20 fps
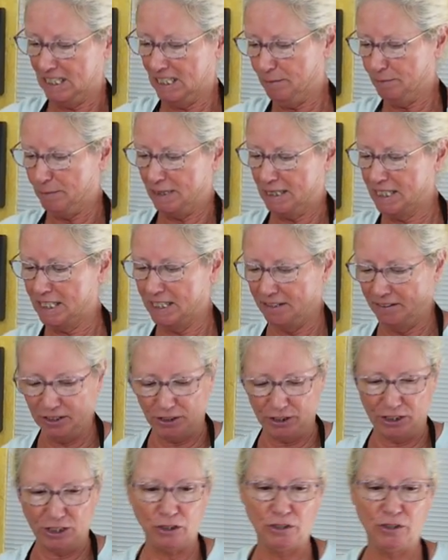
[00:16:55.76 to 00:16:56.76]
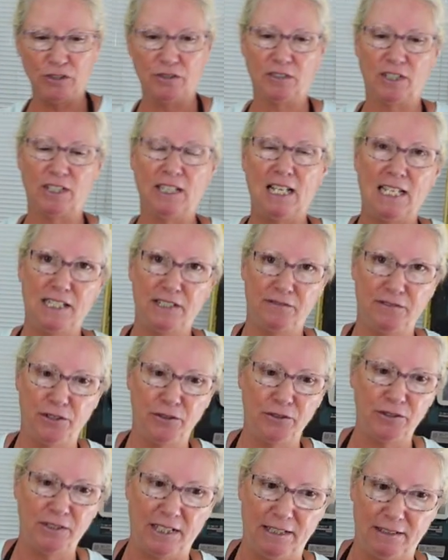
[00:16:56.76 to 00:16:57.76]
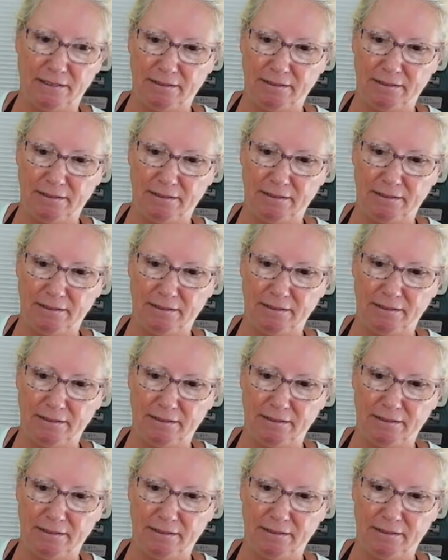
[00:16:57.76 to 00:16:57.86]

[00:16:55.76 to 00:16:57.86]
material to use for glass fusing?